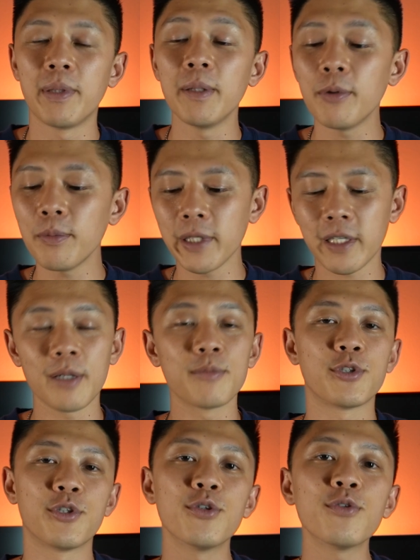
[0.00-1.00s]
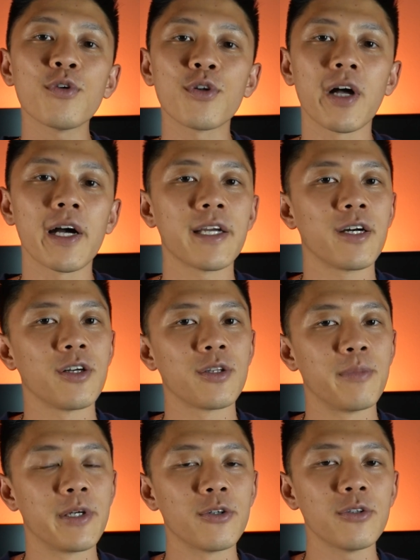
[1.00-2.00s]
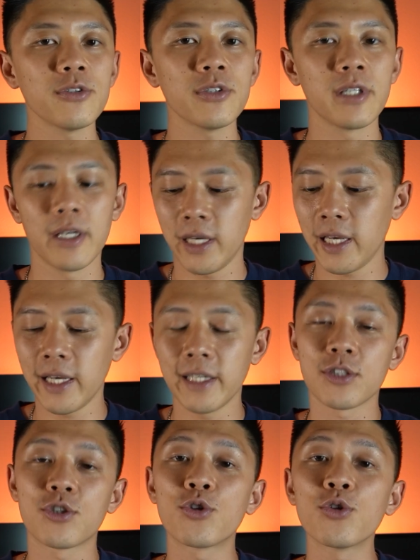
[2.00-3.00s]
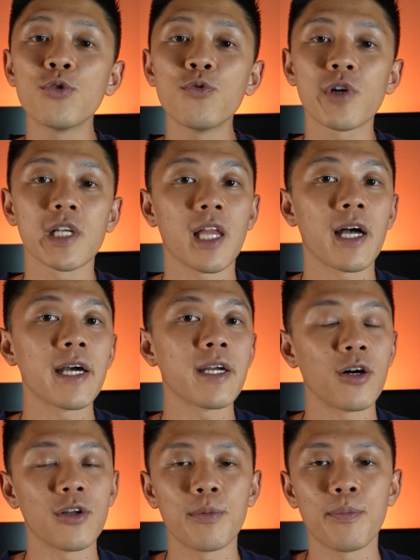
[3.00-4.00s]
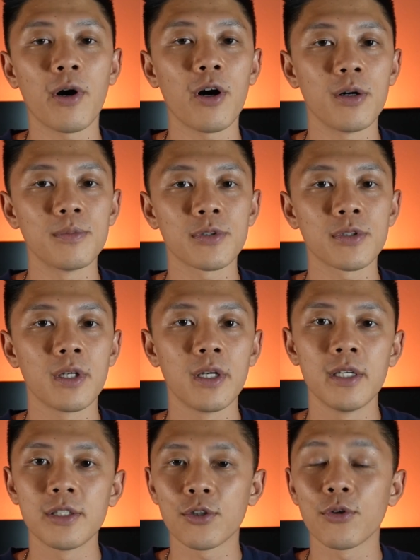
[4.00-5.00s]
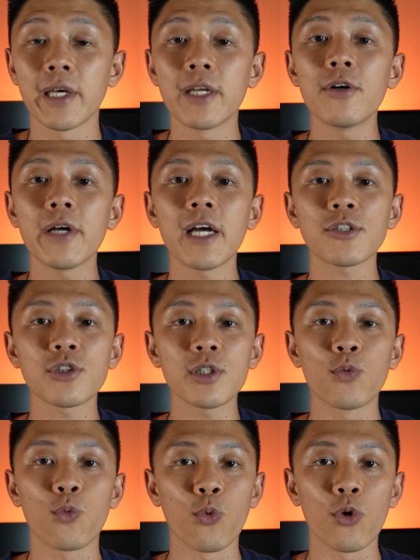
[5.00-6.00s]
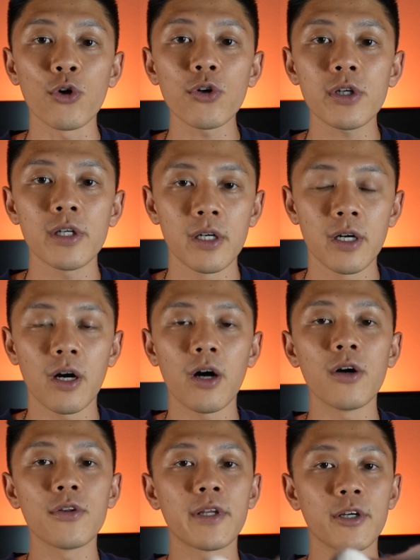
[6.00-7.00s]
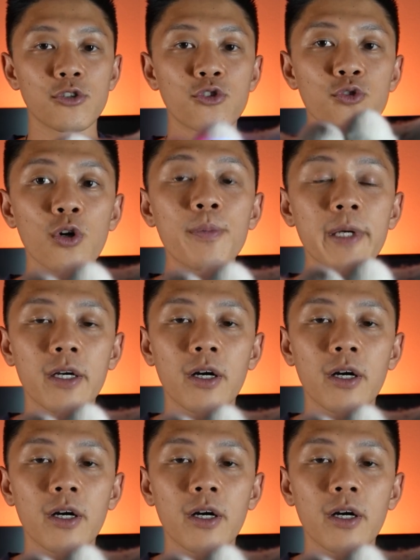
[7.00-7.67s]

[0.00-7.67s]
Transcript: people become too reliant on the middles and too reliant on the palms. So they don't actually work on their strobing